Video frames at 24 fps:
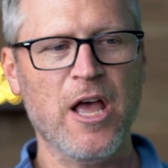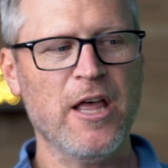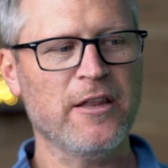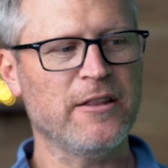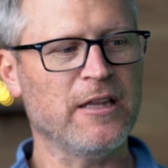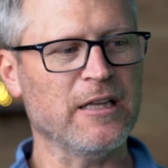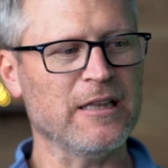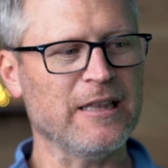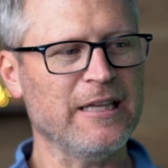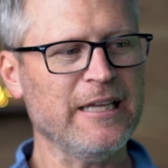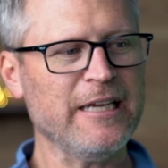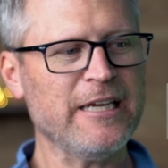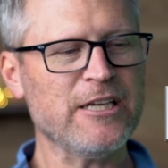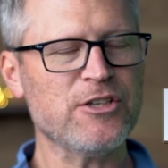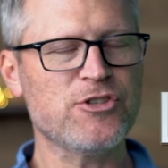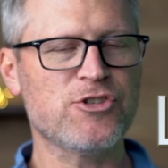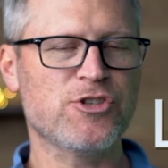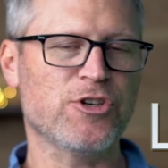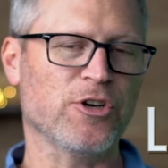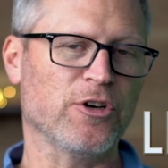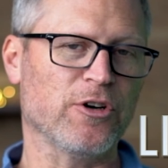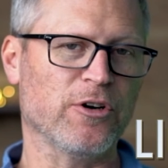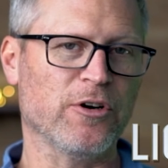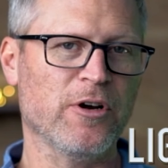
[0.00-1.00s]
The
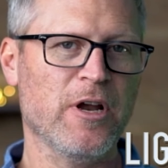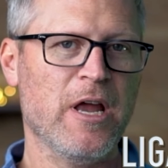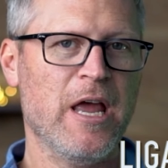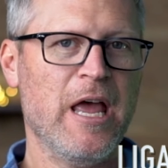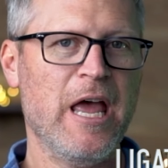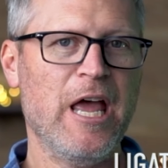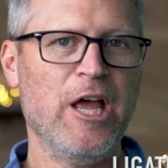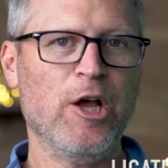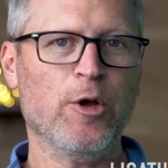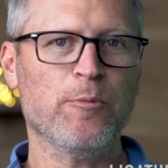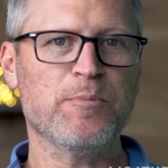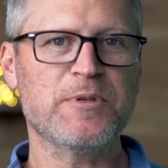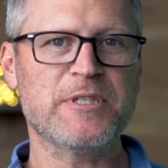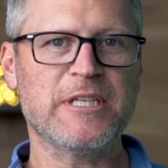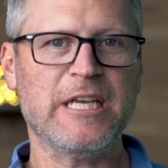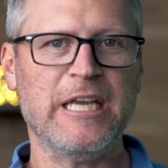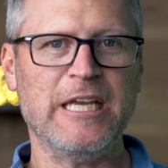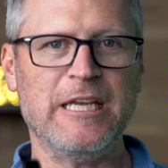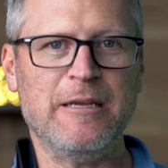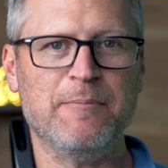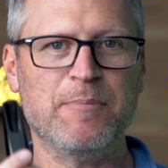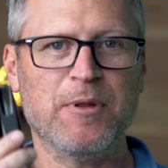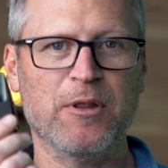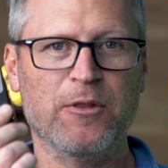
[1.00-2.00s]
ligature helps
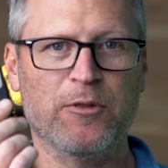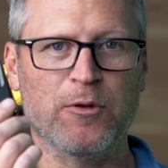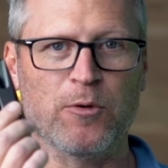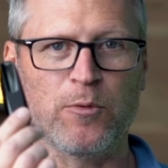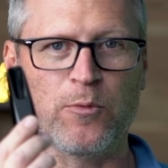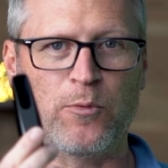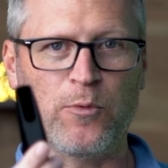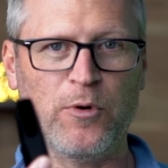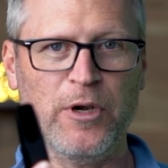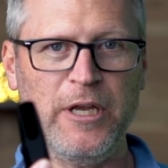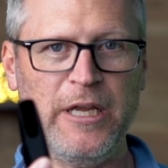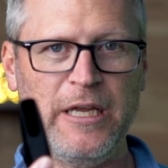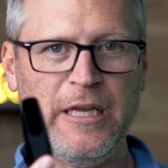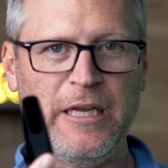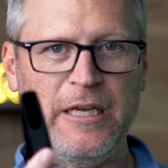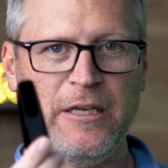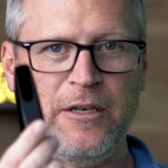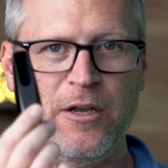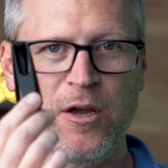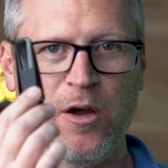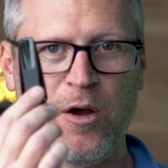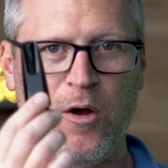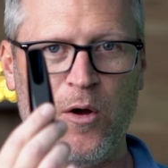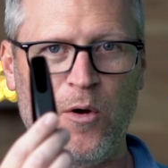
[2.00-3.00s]
keep the
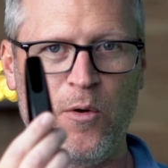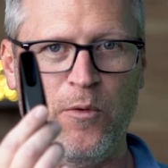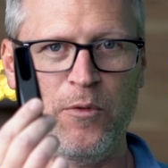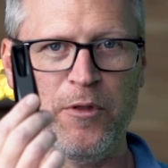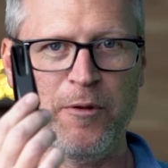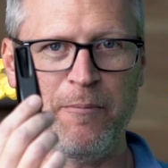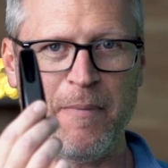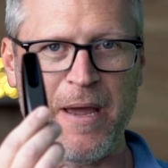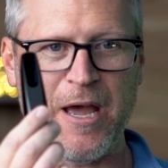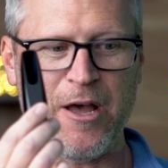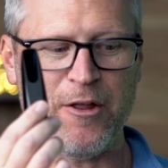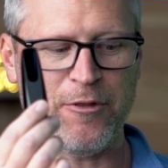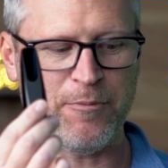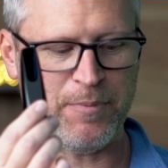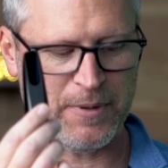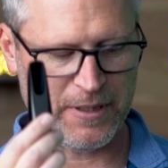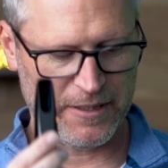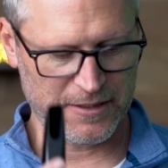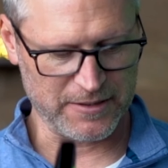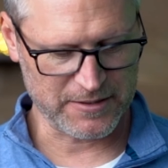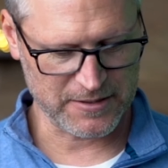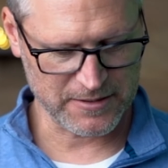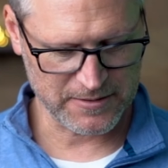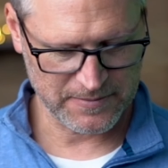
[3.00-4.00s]
reed on the
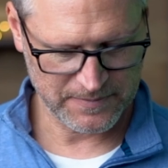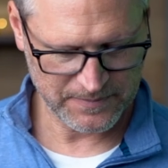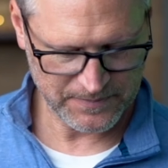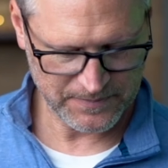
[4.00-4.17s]
mouthpiece.